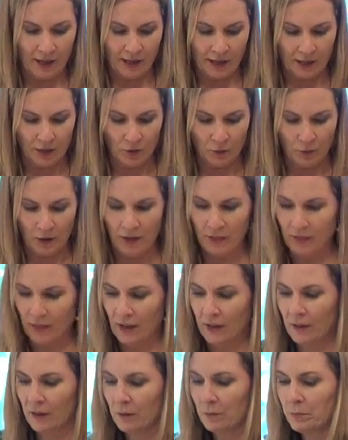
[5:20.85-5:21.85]
And you want
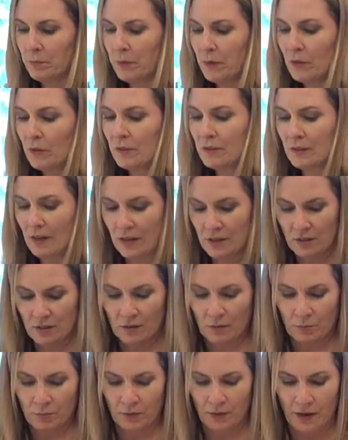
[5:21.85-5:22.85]
that on both sides
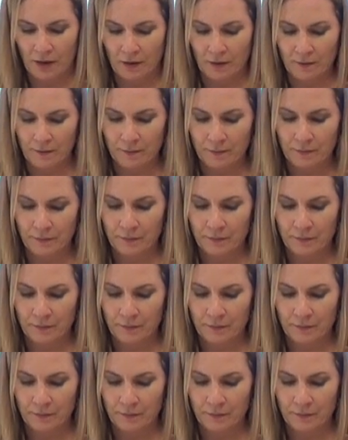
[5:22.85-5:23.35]
of the bread.